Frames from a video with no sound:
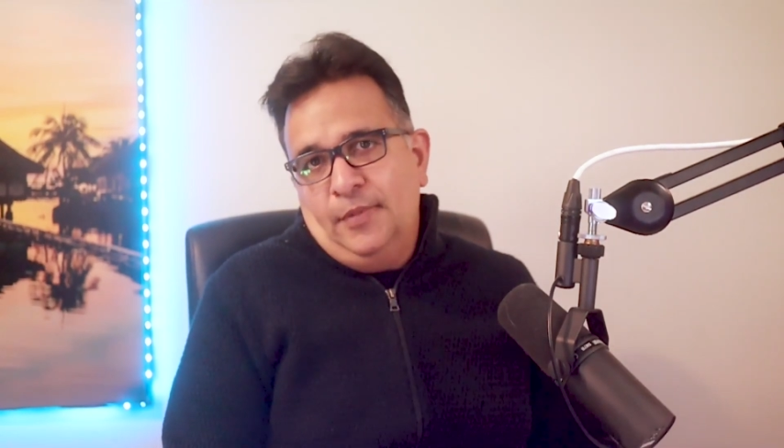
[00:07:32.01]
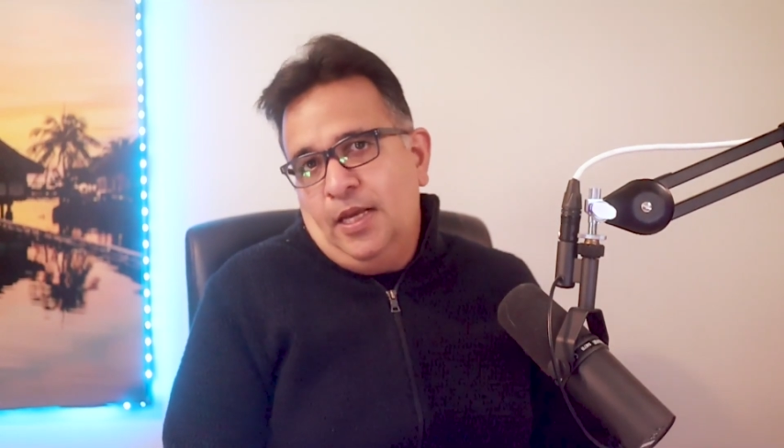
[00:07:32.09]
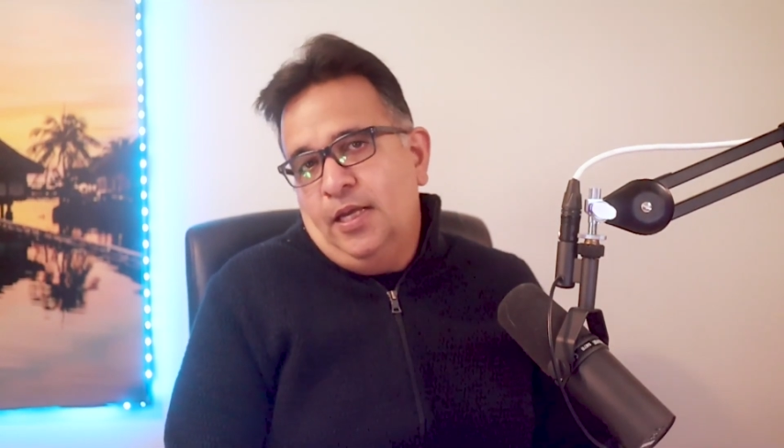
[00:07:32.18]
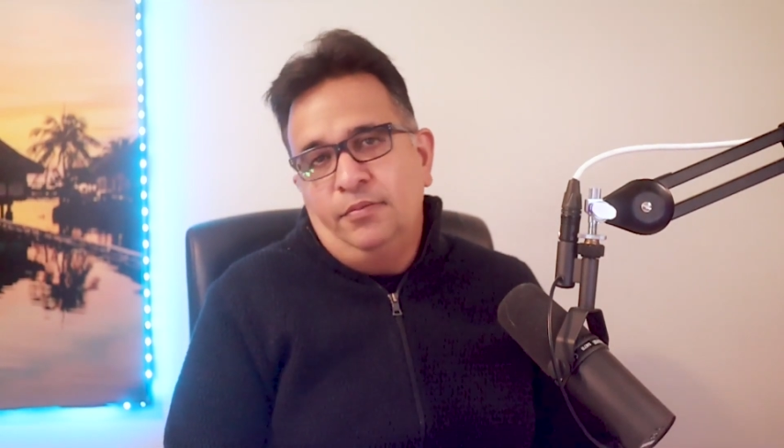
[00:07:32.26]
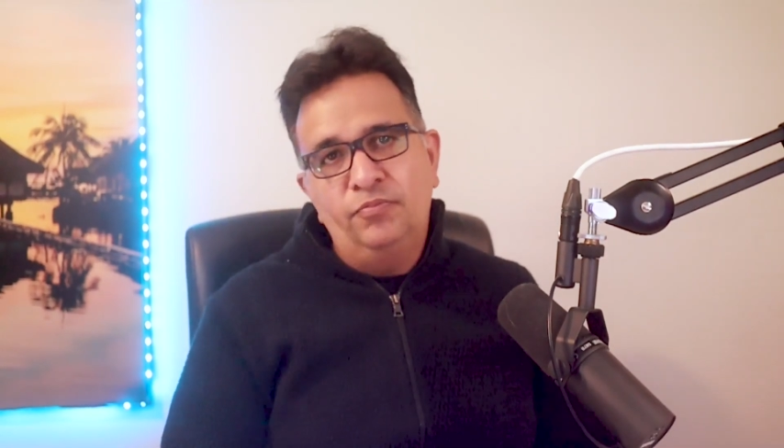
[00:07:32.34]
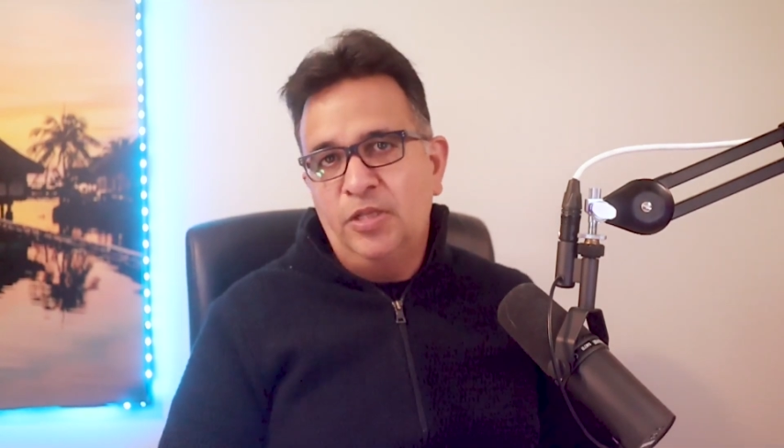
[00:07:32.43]

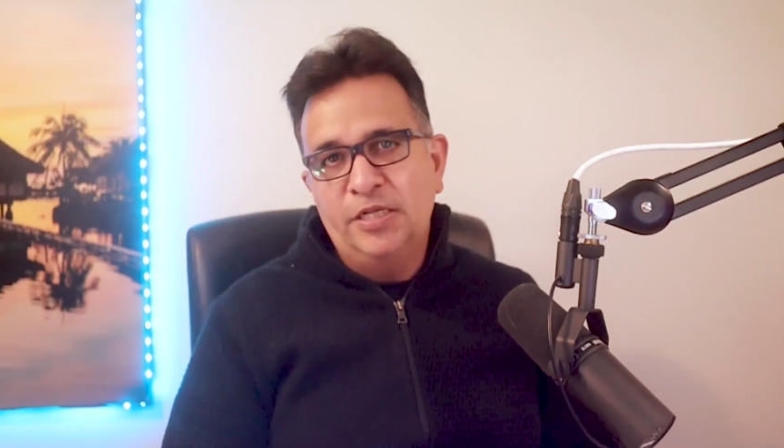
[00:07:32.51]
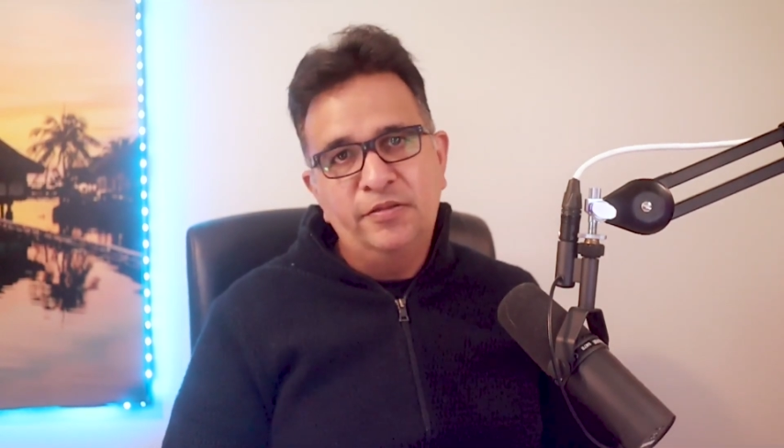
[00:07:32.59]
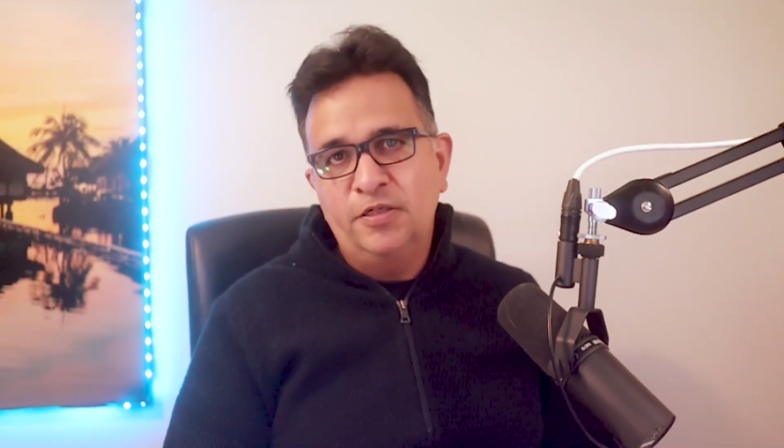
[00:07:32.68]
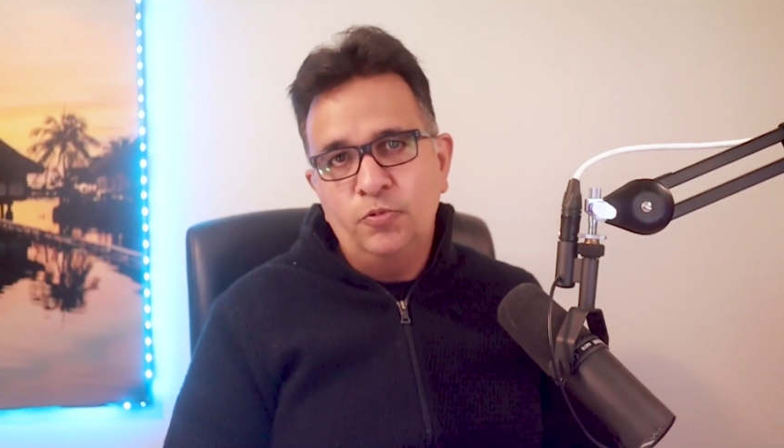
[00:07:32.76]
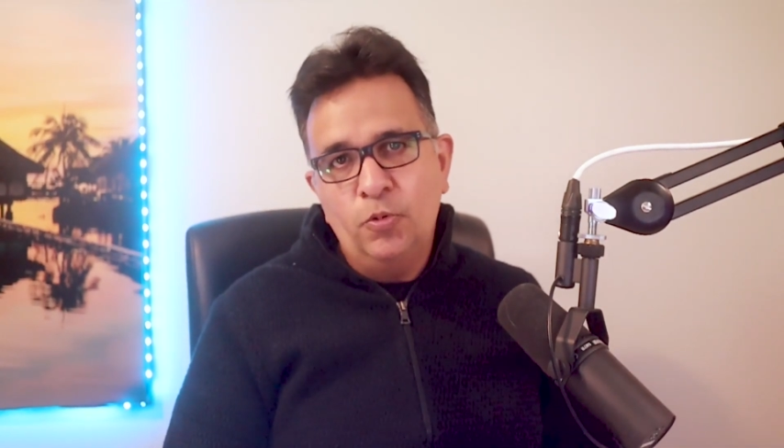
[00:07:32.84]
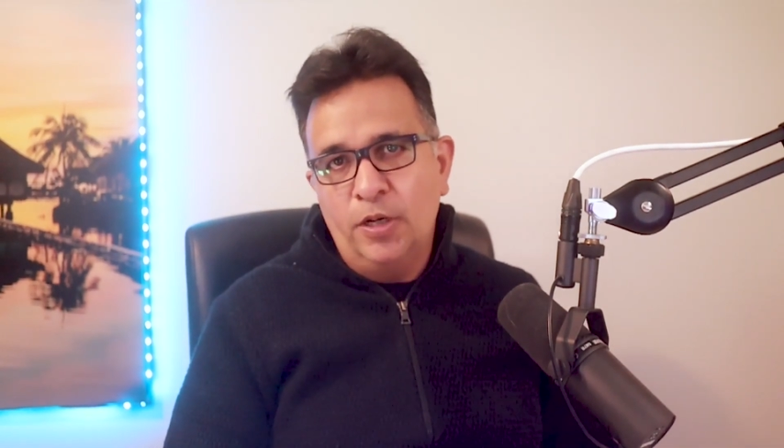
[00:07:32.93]
and things
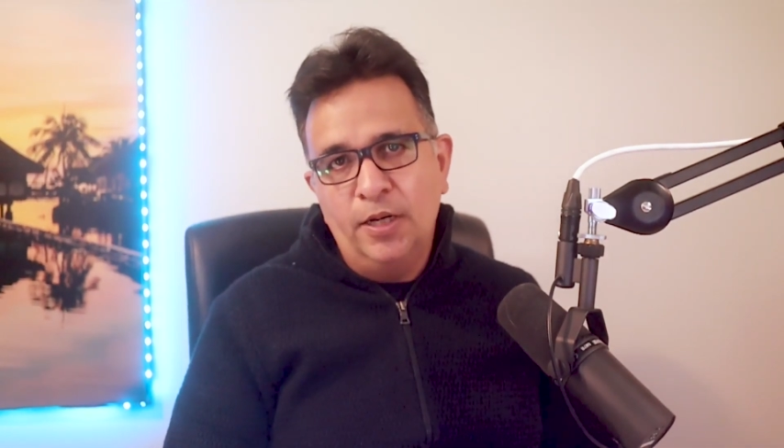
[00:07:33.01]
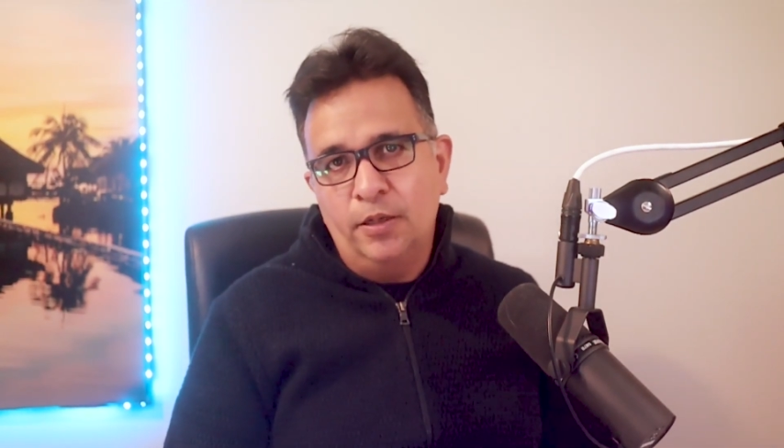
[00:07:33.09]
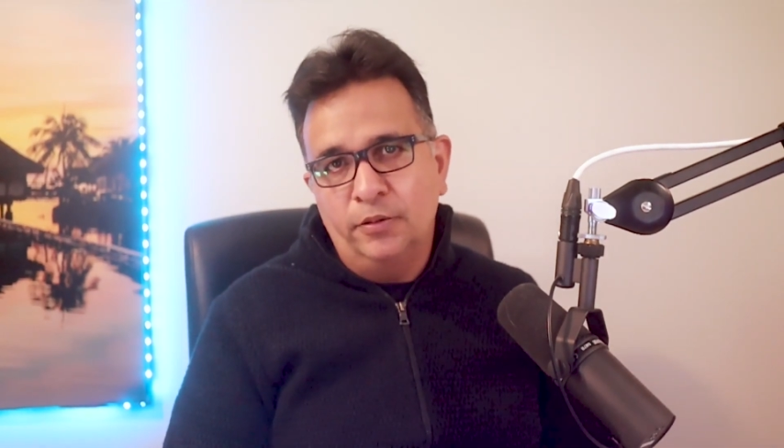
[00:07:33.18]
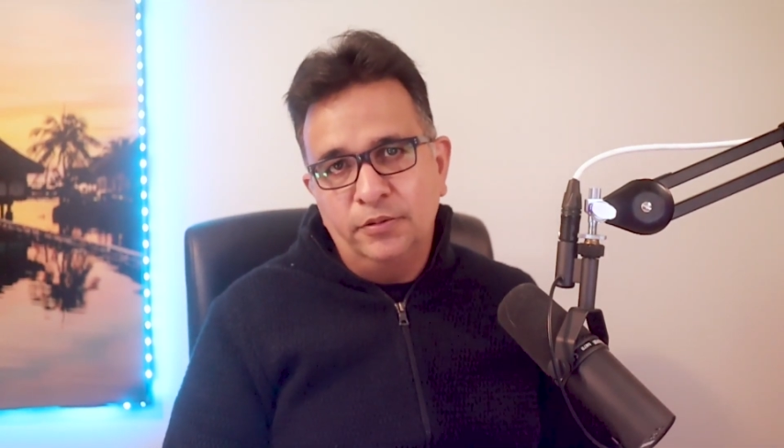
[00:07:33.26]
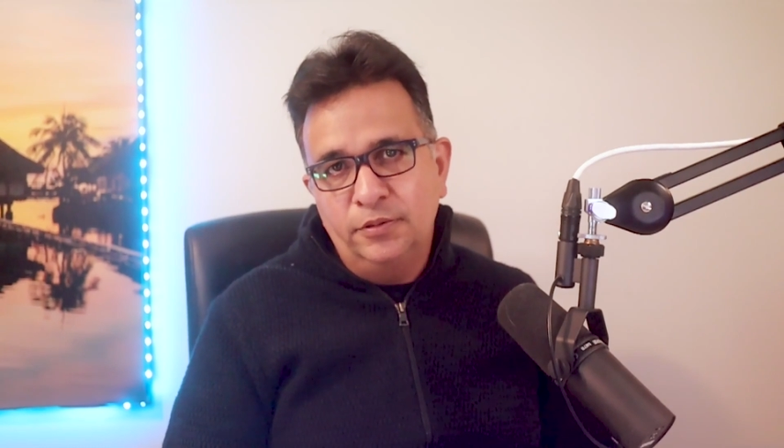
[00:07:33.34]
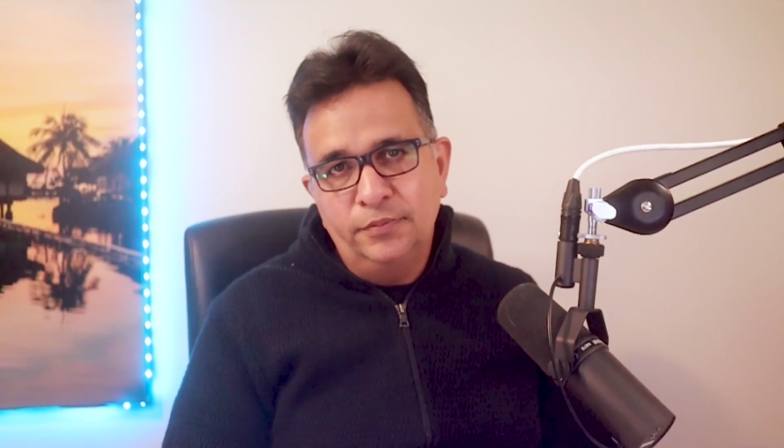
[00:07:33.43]
didn't work
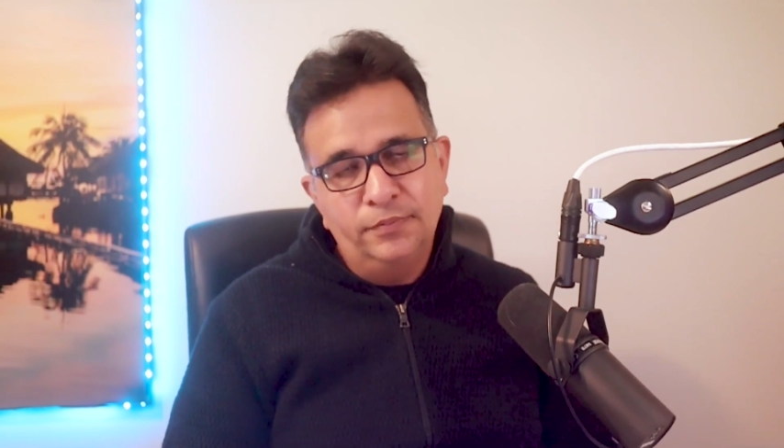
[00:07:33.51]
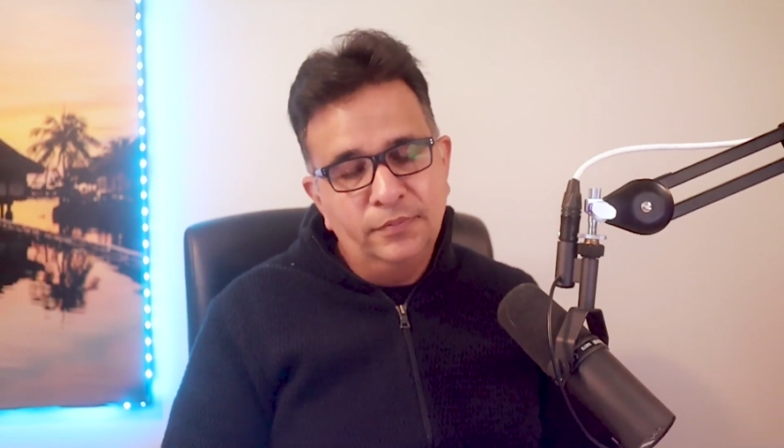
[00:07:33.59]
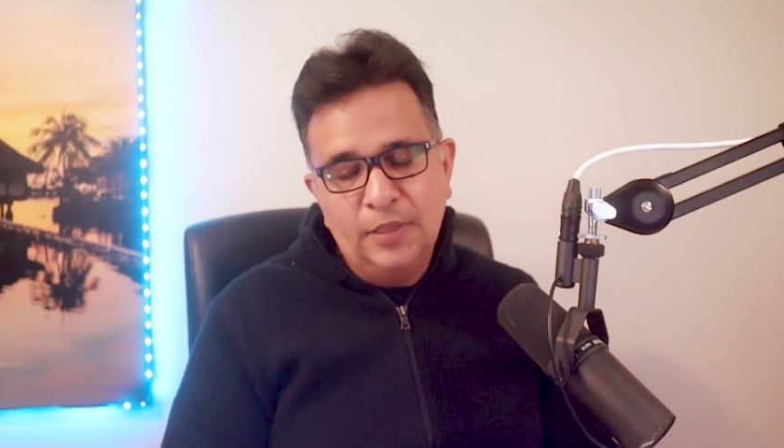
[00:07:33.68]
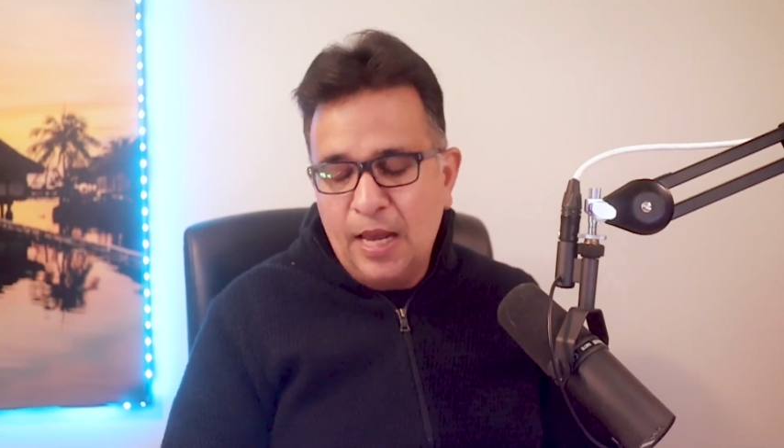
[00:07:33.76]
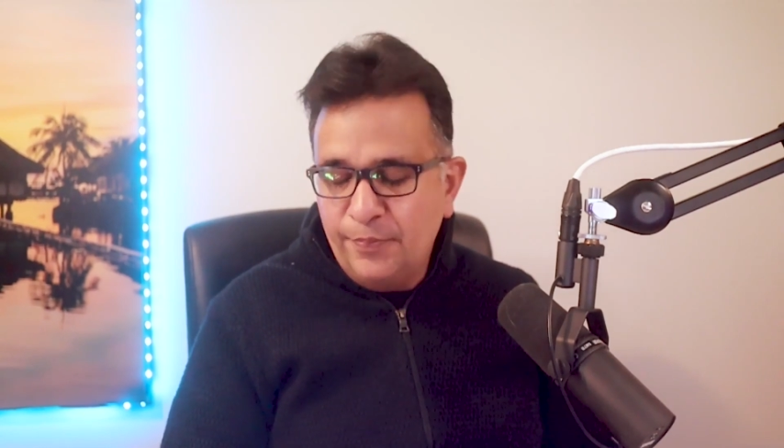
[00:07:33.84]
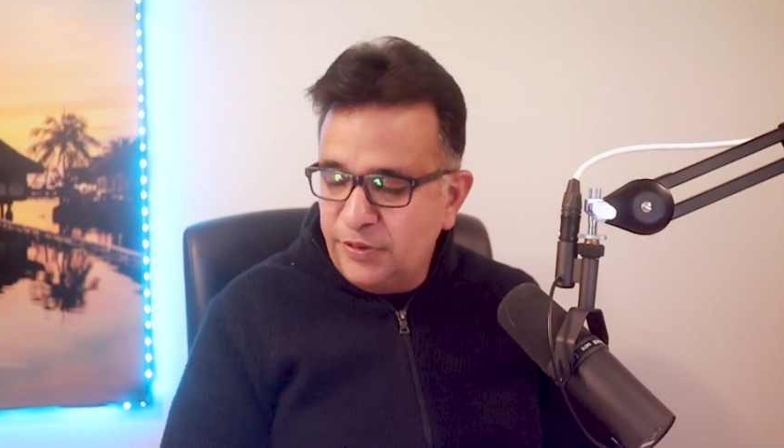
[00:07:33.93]
out.
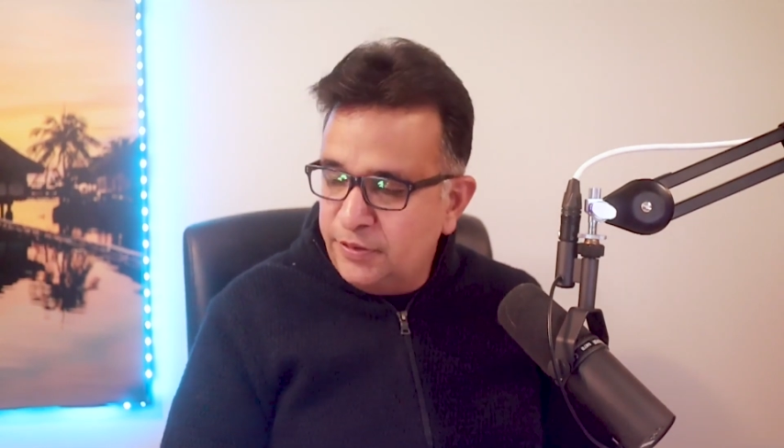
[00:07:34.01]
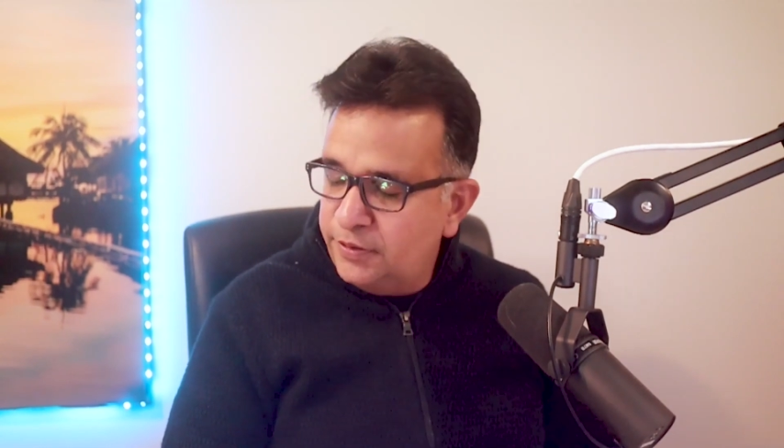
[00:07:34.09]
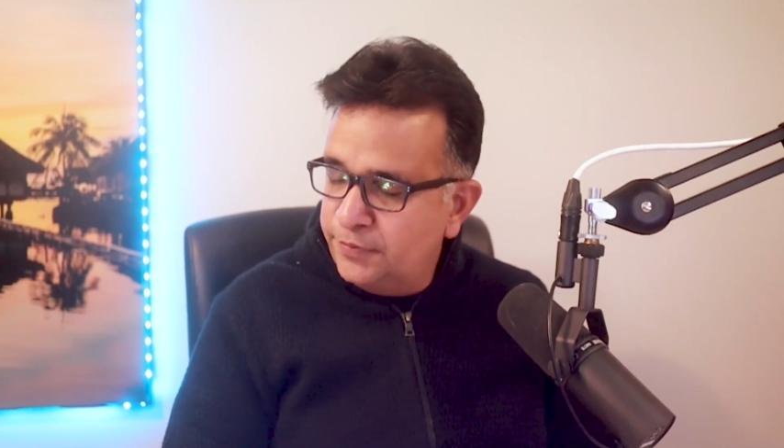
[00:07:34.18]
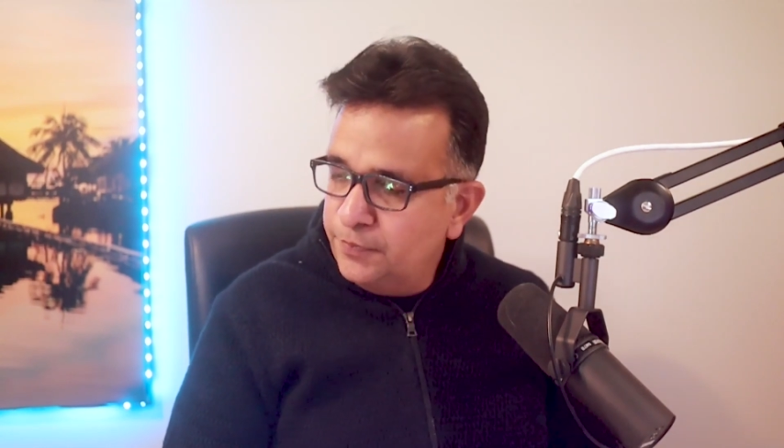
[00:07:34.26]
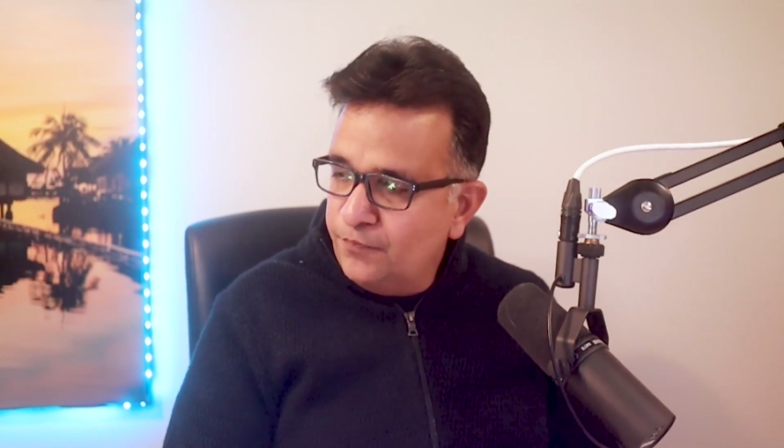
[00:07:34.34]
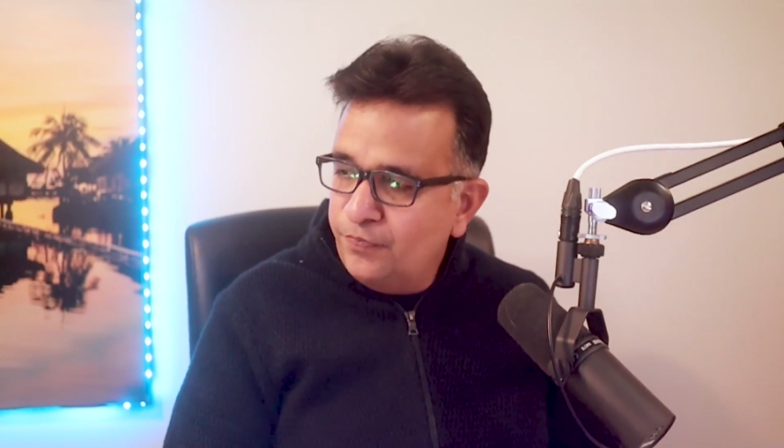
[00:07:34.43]
Happens.